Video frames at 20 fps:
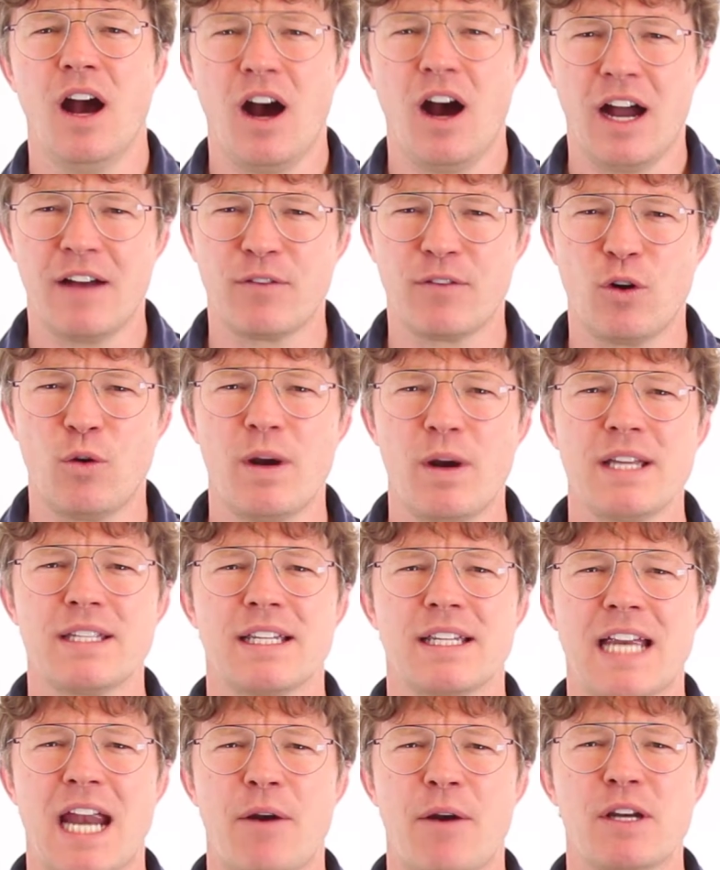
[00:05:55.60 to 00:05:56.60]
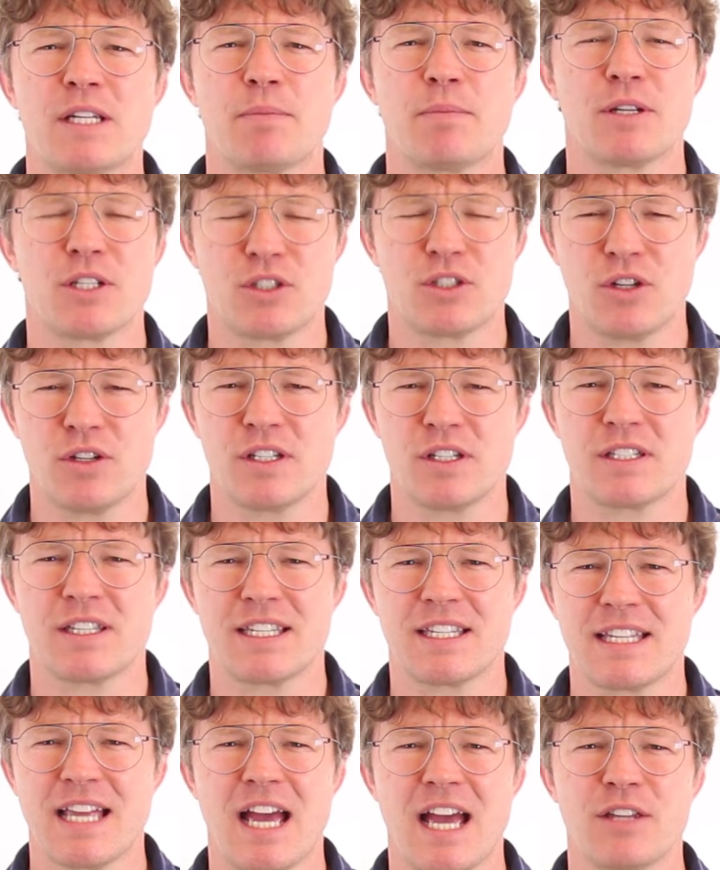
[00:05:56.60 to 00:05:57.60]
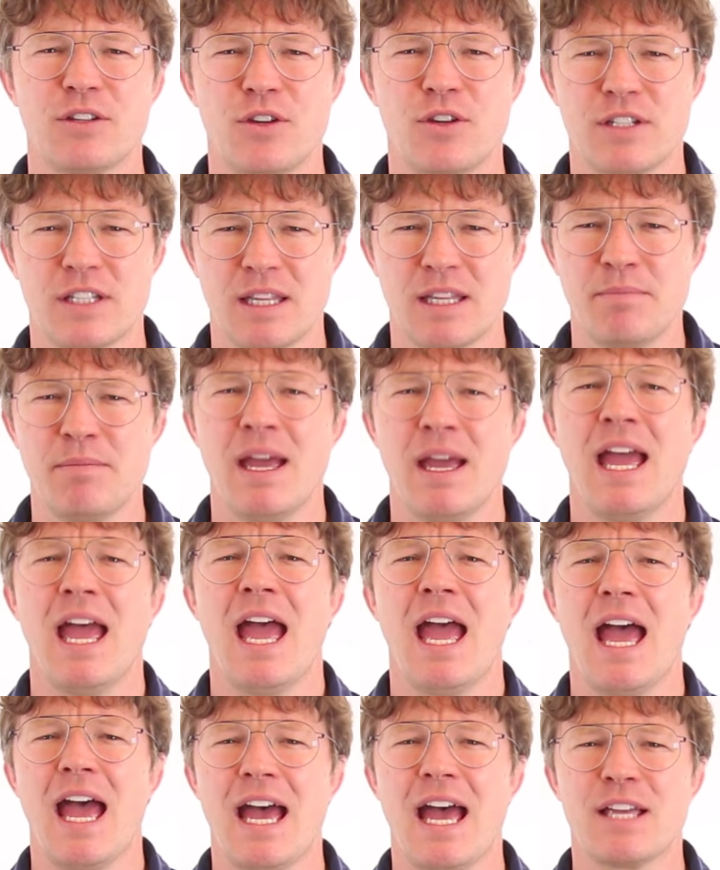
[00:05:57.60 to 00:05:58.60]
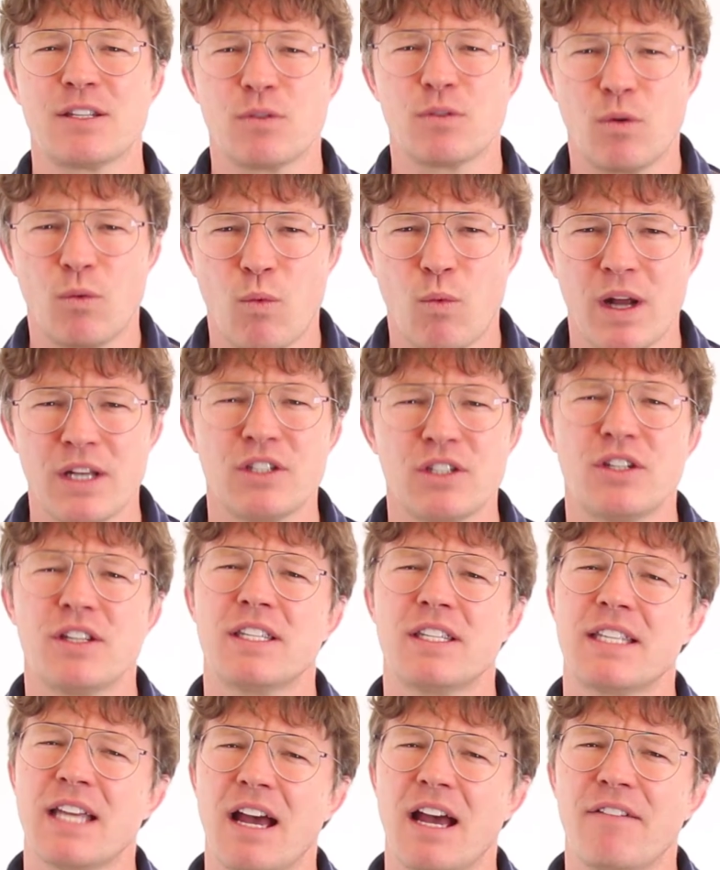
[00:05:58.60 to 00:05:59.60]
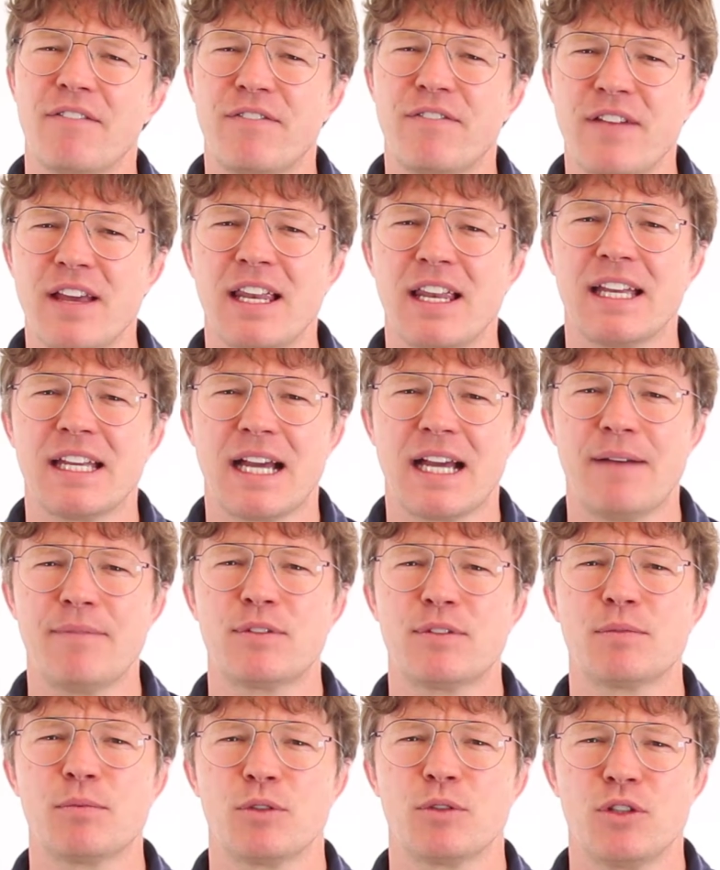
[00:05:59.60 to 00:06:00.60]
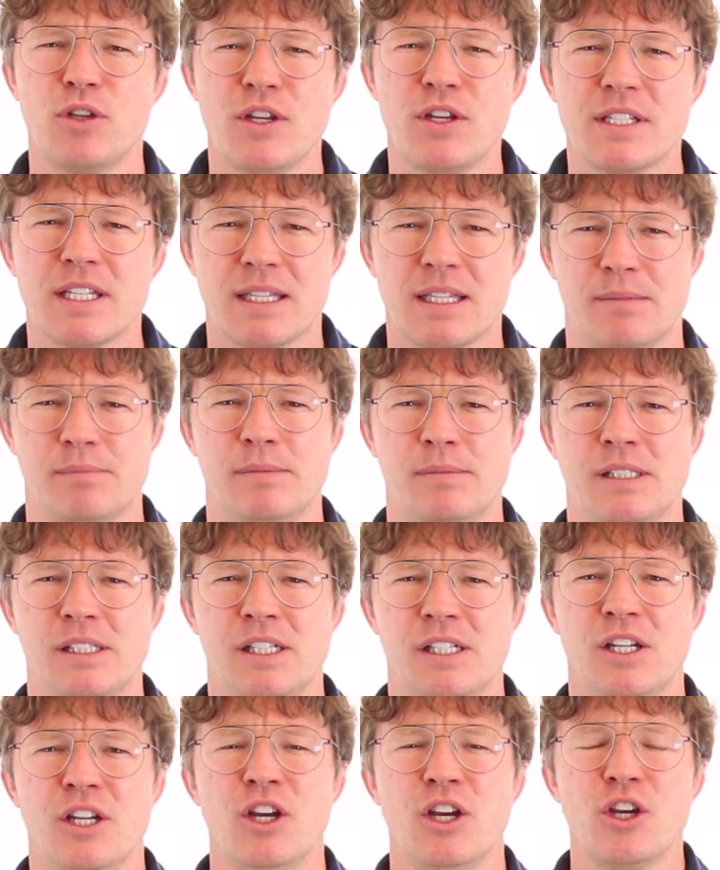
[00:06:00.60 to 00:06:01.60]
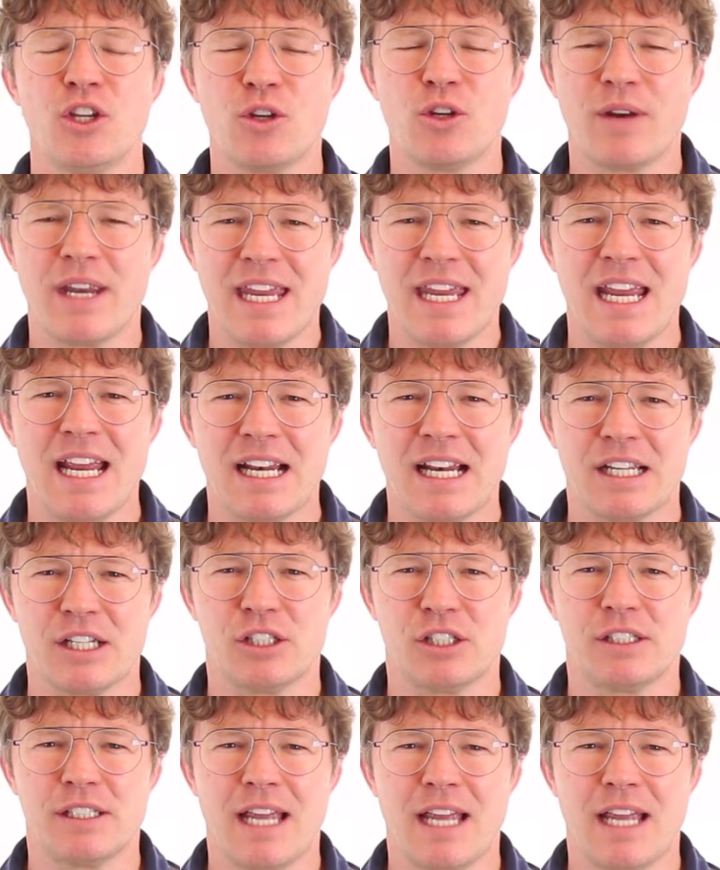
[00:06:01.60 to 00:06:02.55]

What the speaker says: I've always encouraged my students to start using them, as once you start feeling comfortable using them, your English